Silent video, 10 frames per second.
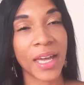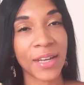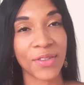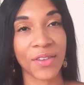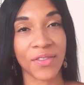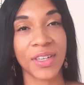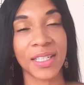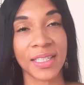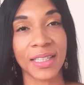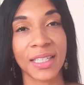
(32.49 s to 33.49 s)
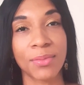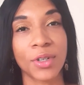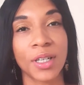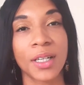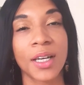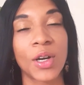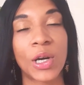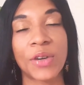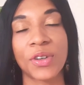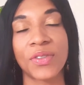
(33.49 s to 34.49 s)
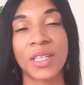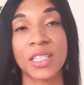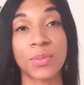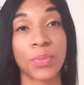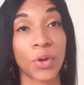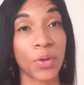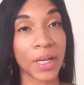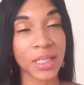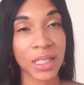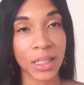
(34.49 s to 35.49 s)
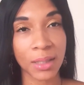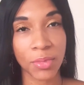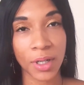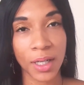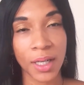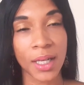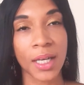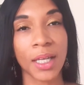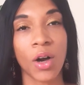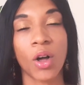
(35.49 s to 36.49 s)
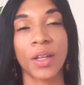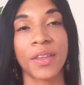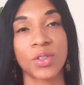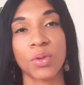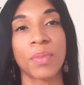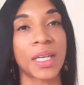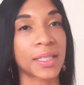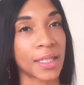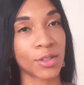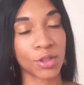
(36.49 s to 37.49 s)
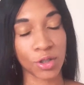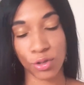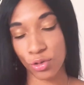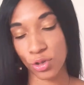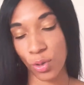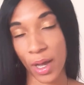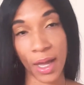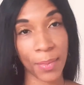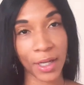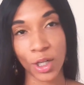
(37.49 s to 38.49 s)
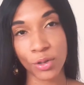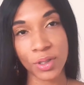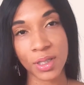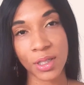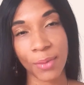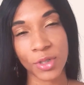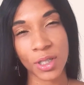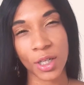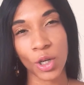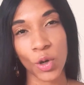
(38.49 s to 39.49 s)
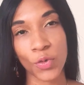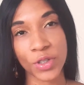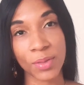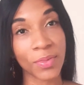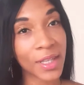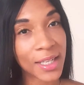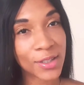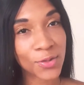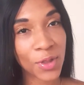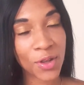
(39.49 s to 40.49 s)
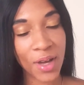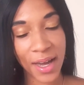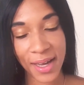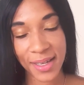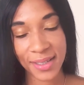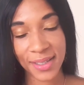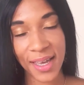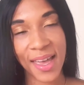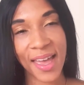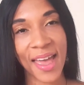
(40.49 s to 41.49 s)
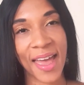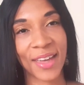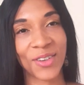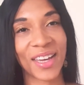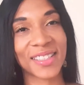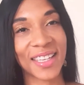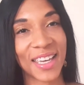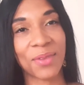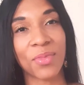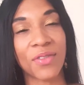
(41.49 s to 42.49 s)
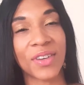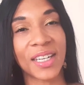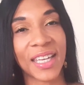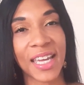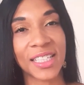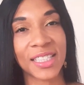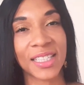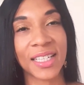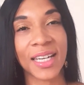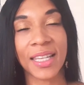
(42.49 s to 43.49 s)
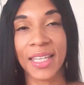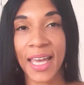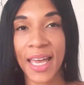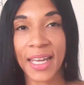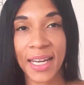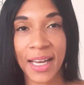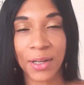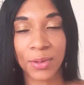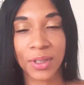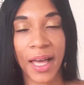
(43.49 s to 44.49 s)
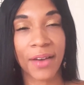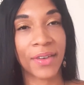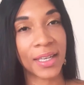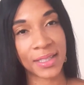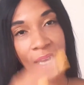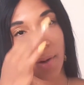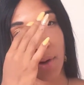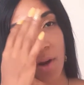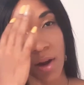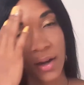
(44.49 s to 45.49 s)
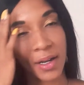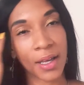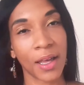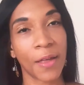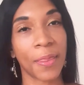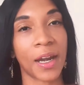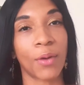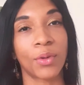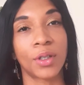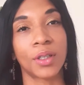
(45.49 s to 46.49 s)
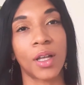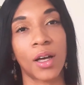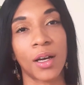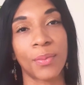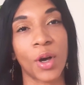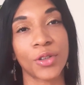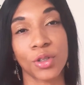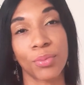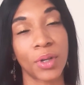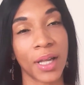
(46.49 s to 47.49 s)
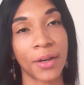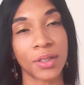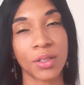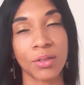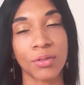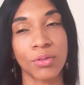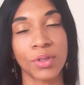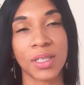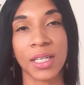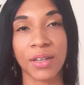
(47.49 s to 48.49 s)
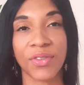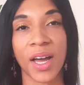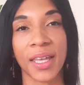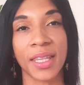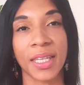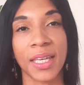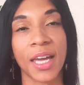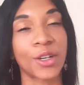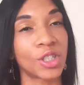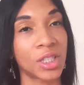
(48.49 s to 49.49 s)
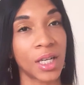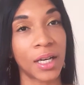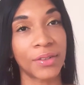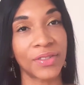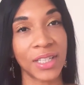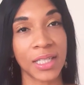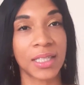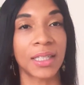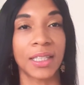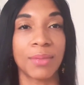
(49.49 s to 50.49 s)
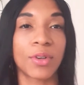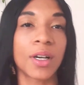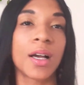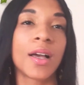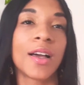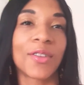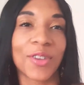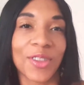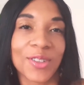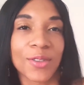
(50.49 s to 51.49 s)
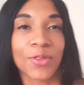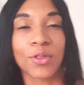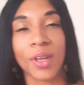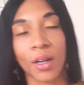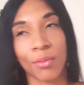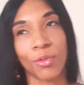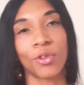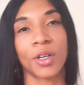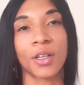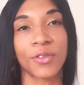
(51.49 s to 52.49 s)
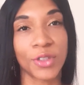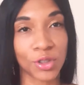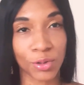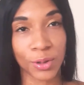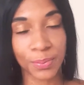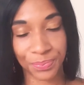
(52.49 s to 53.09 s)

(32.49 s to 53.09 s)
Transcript: And if you have a Venus in Libra, or if your Venus progressed in Libra, all of this will make sense to you. So I got my notes, so I'm just going to go over some things with you guys, and you guys can get a brief indication. And in the end, I will have a tarot card that I will also pull out to signify the energy of Venus in Libra for those of you that are more visual.